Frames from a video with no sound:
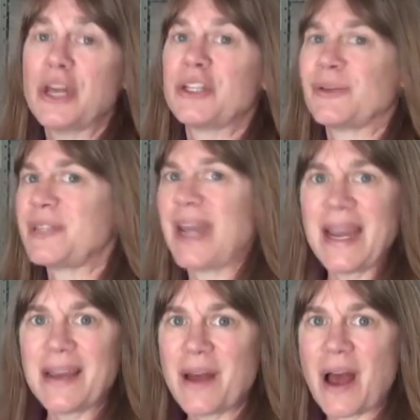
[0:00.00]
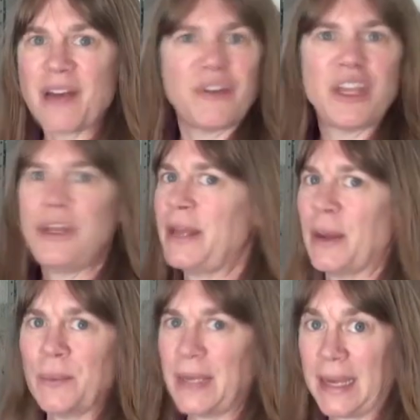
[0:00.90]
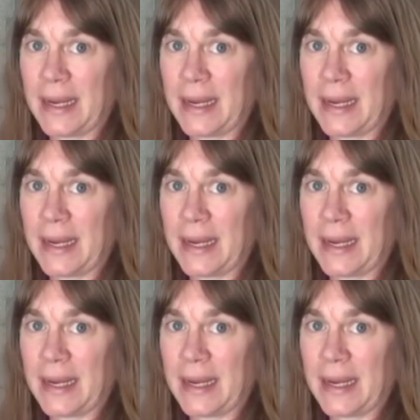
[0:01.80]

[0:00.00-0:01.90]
So take it off, you don't need